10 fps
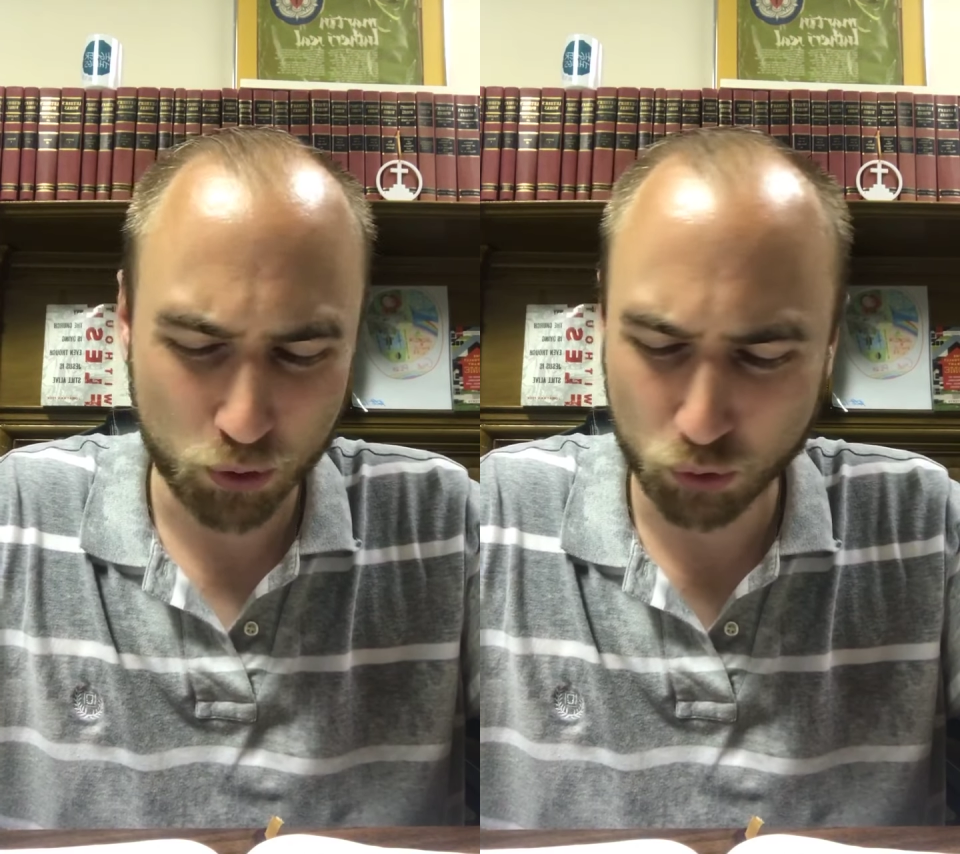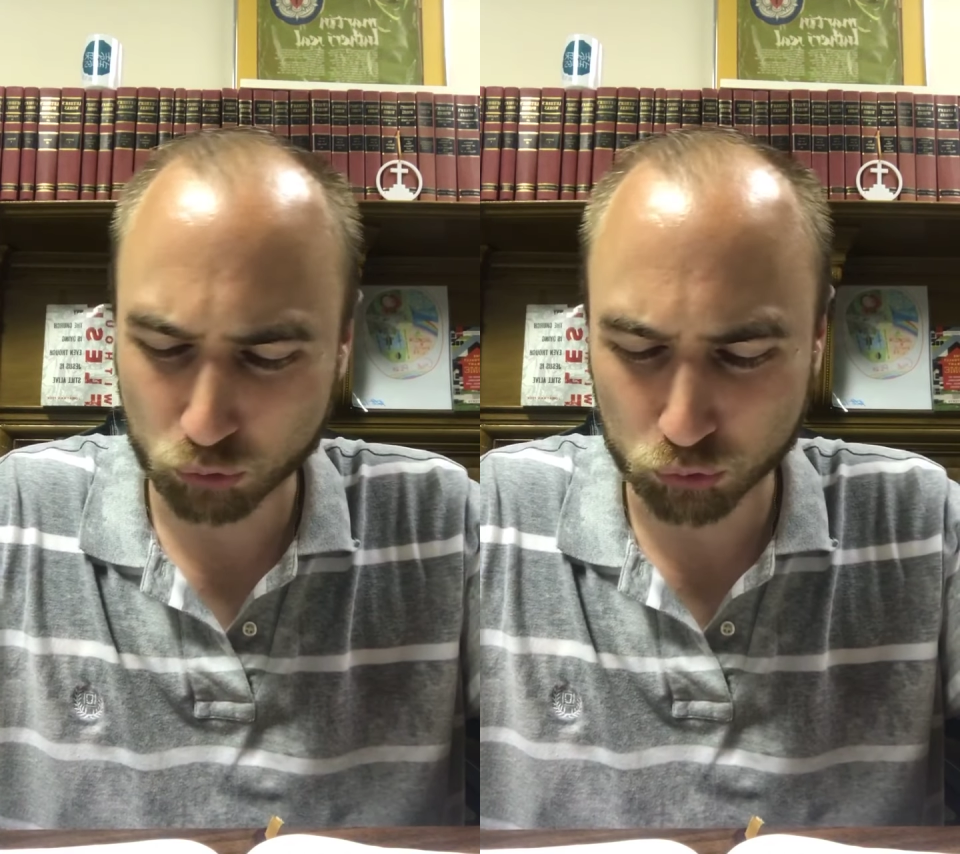
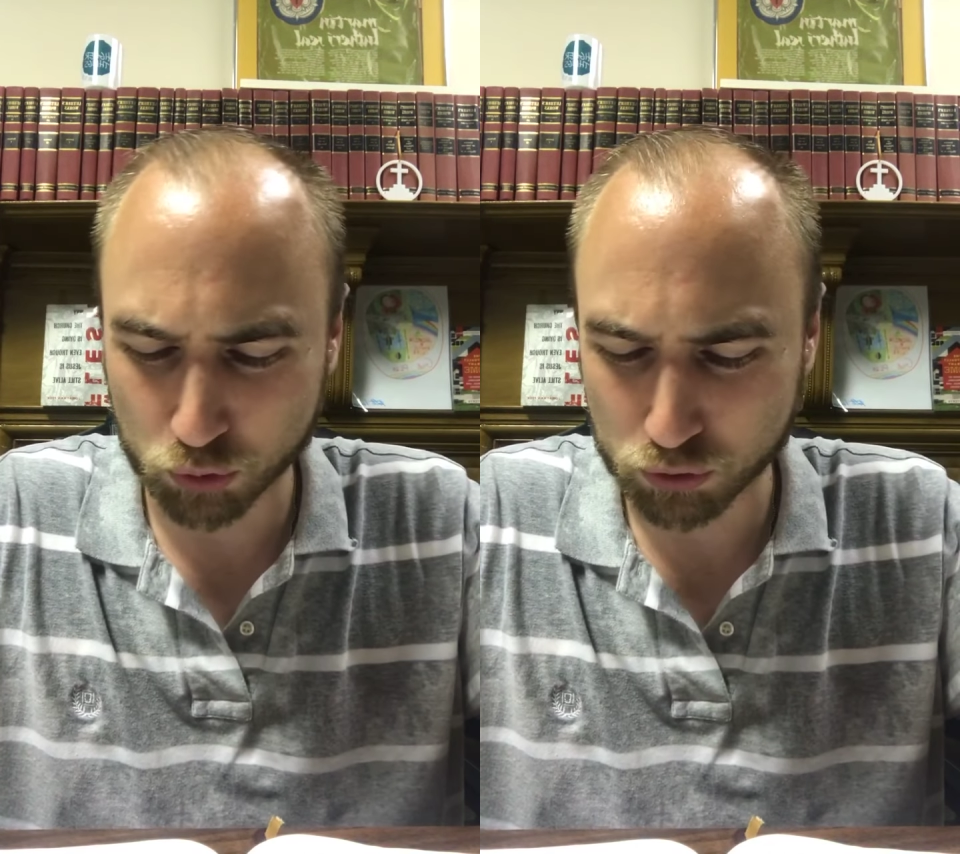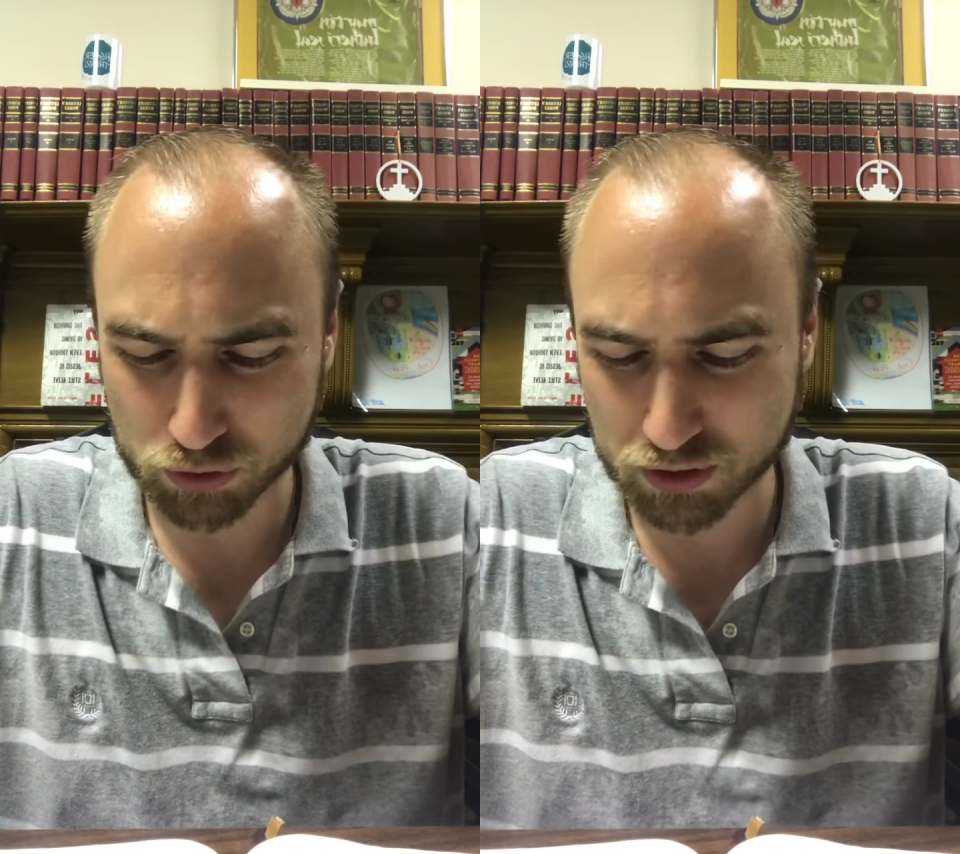who
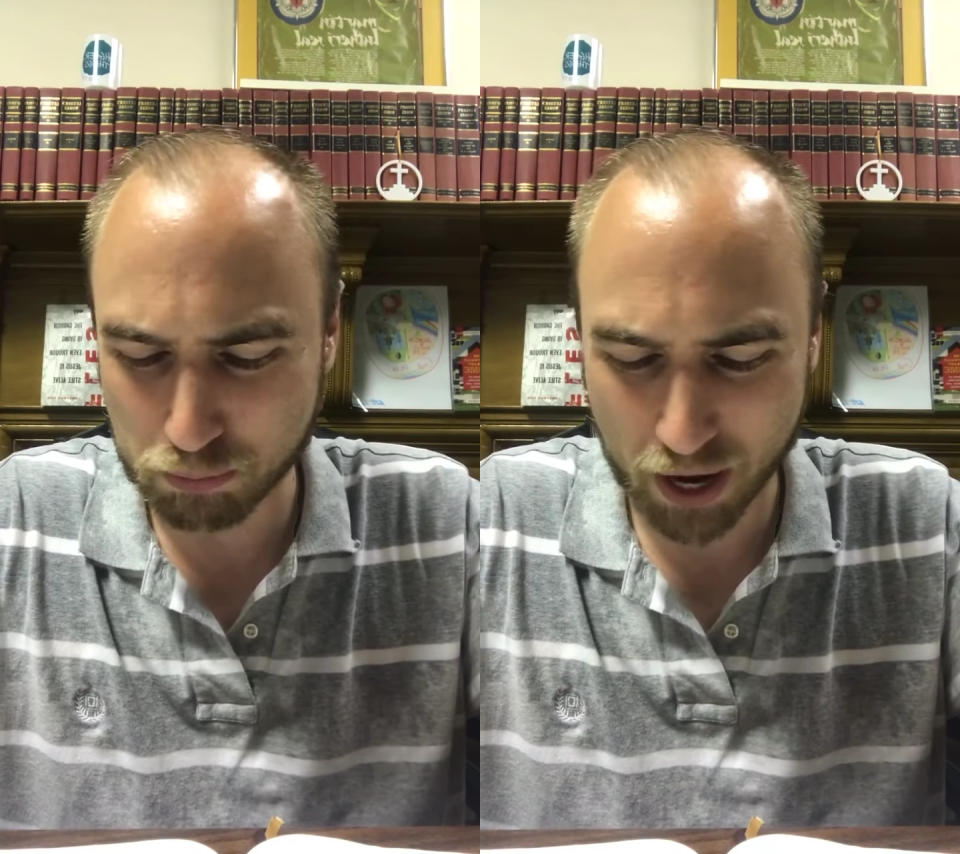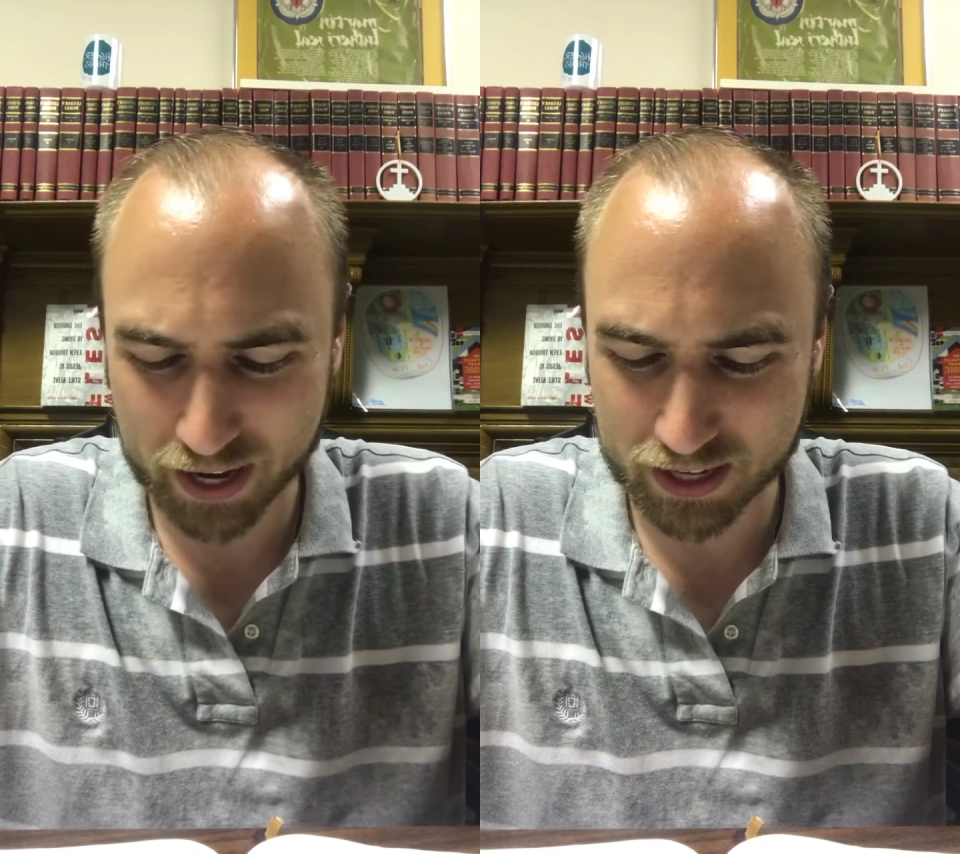rules by